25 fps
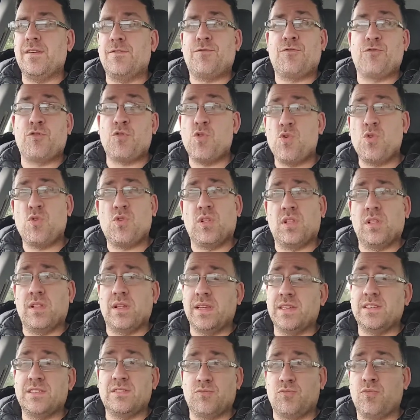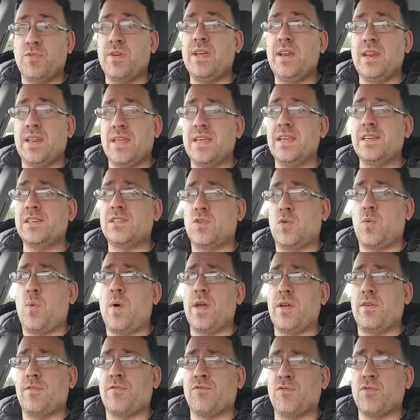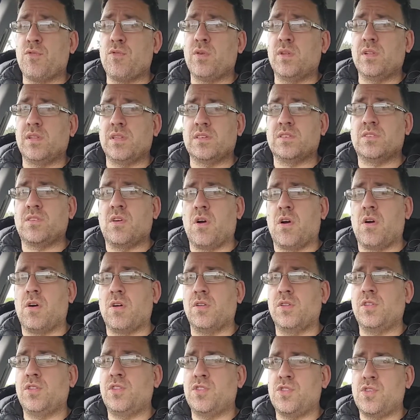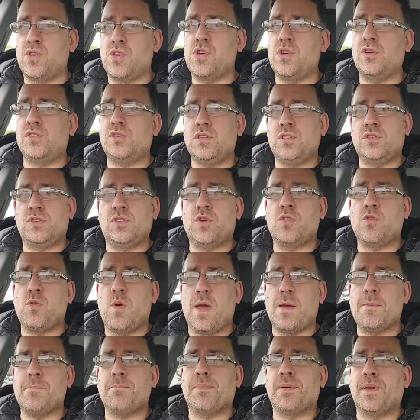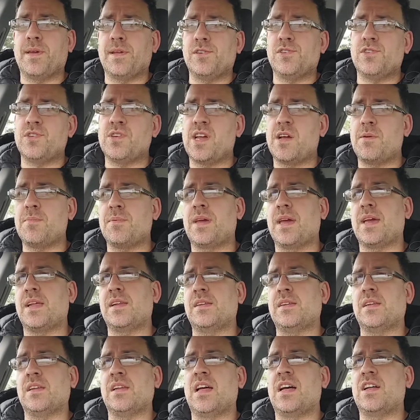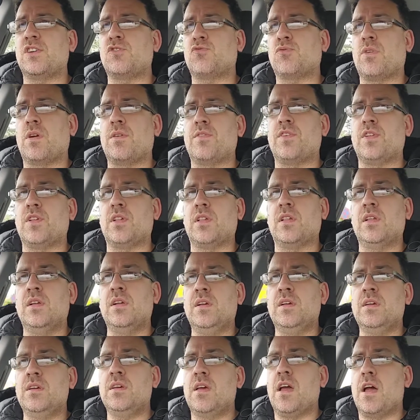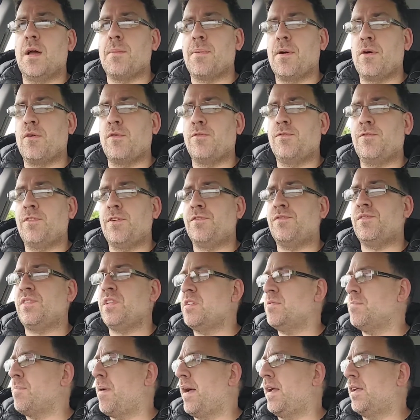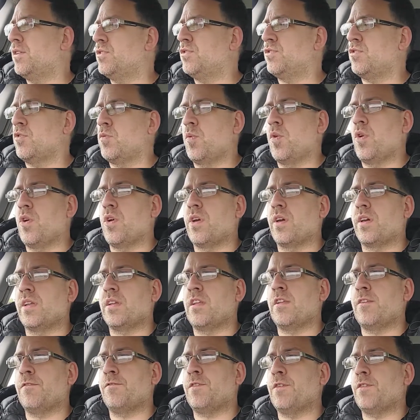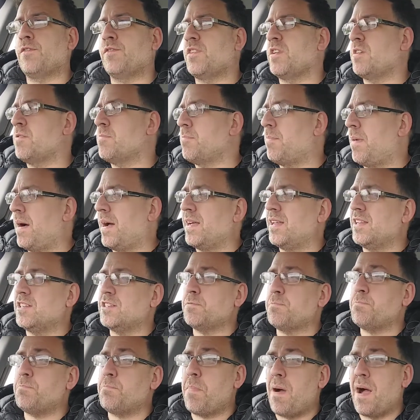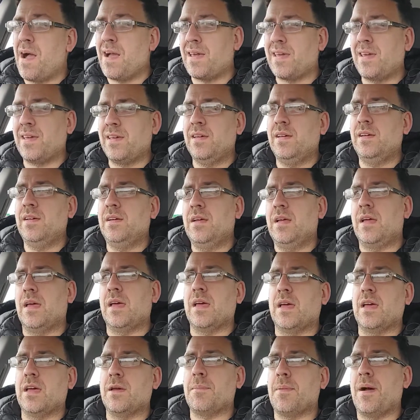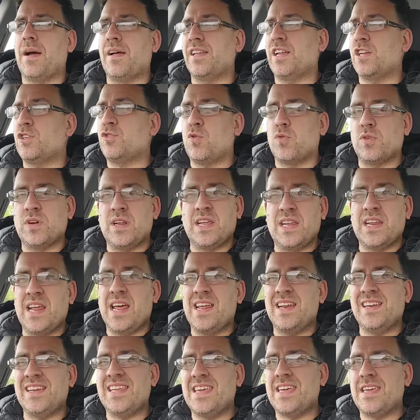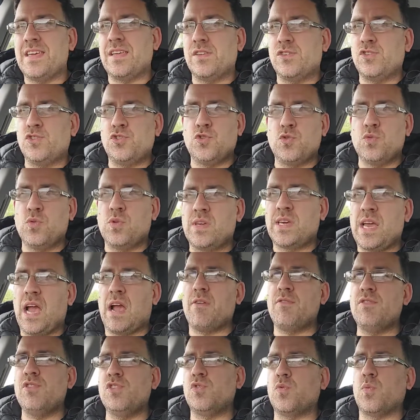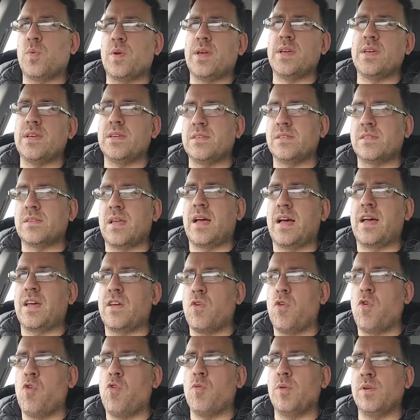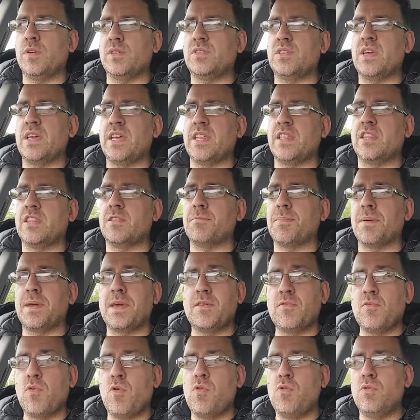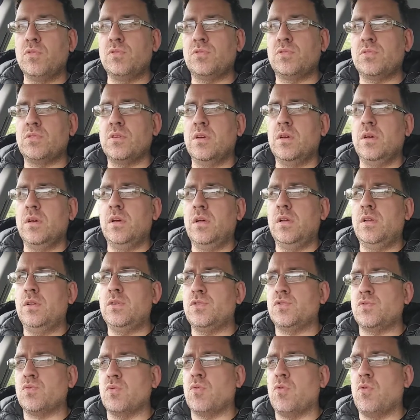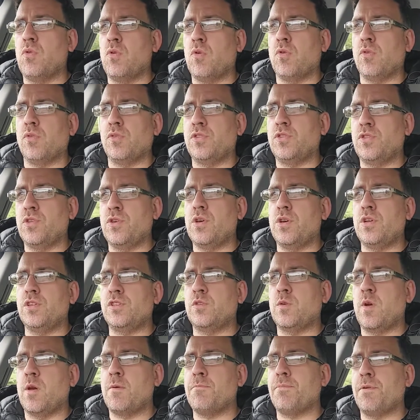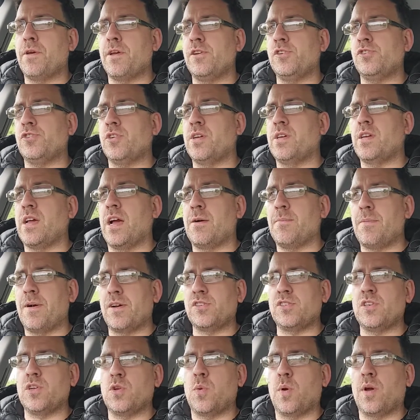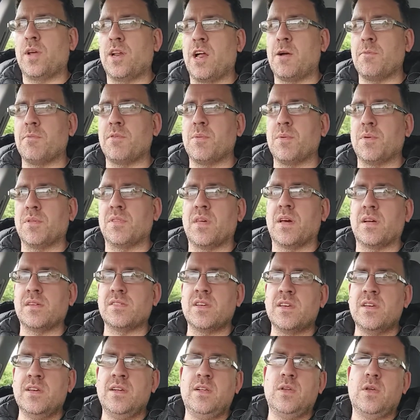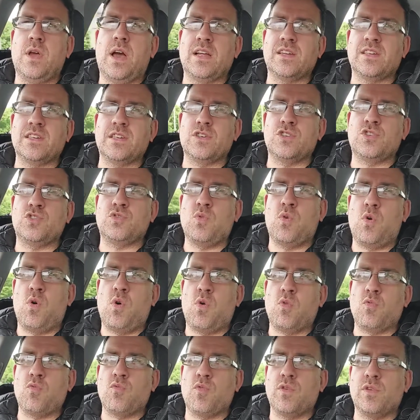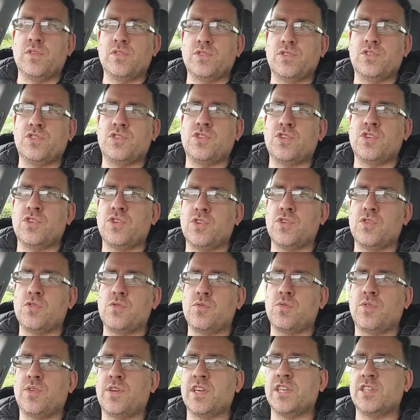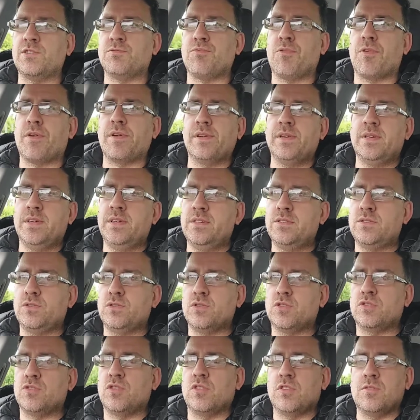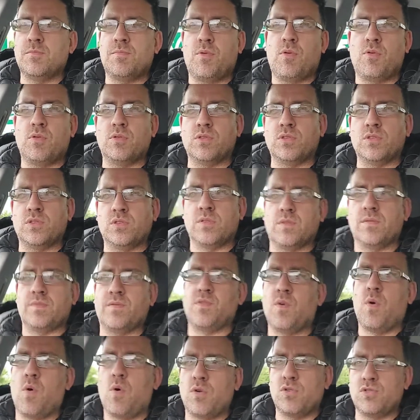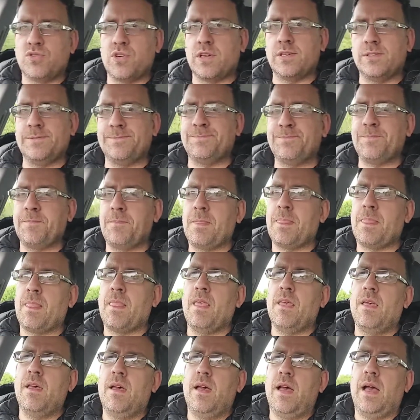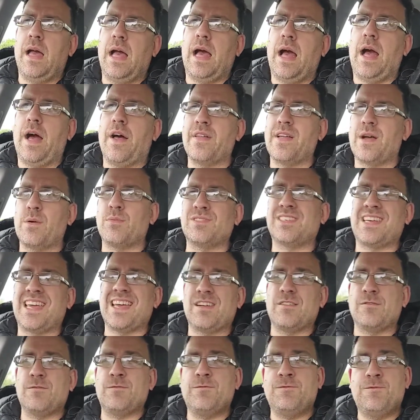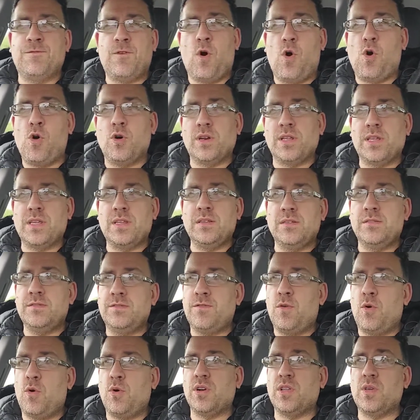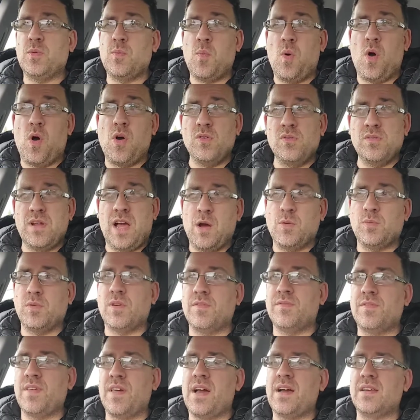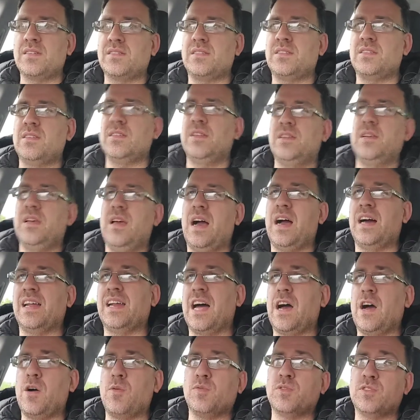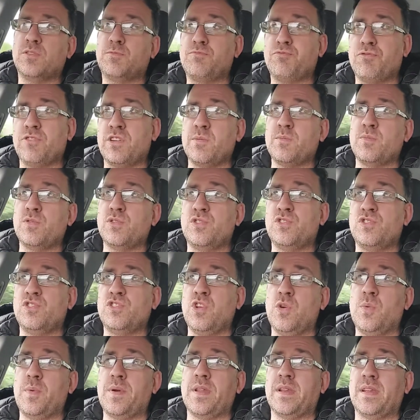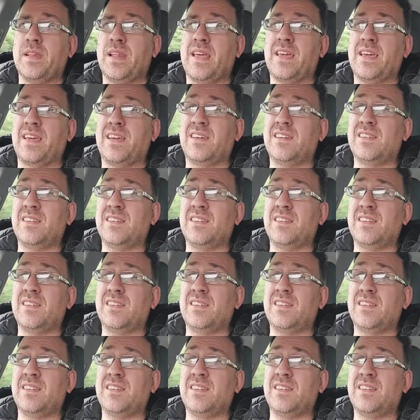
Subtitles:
frugal. It really is quite frugal, this car. 32 mpg. I'm getting, and I travel about 15 miles to work and then 15 miles back. And I don't hit any dual carriageways. I always hit the B roads. So 32 mpg, I'm actually quite happy with that. I did a short run to Gisborough, just on the borders of Yorkshire, and I was getting 41 out of that, and I was pretty much doing like